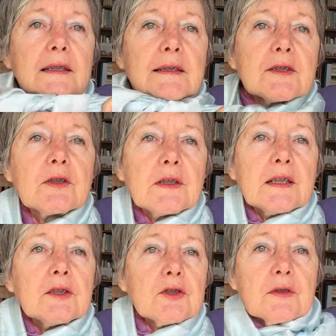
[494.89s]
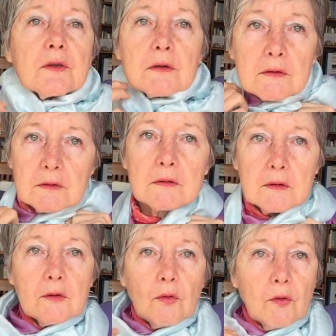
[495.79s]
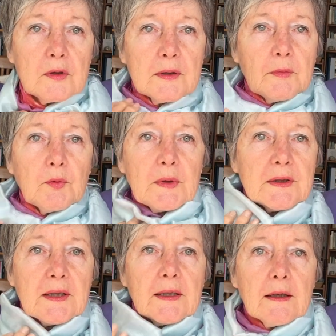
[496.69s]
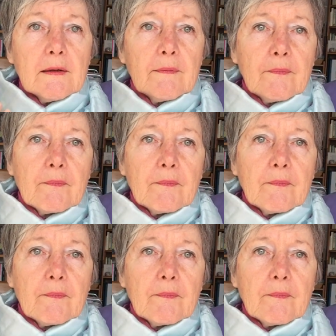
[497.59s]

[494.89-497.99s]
It's turning into autumn and winter here.